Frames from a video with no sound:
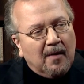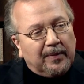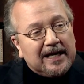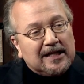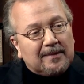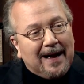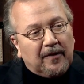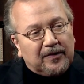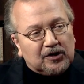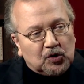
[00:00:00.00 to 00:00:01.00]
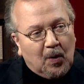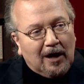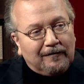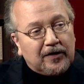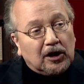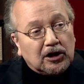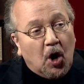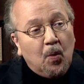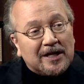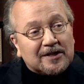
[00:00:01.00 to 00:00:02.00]
but he's about the 12th
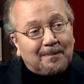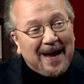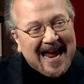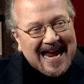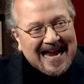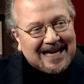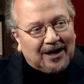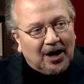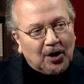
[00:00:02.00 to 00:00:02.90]
lowest paid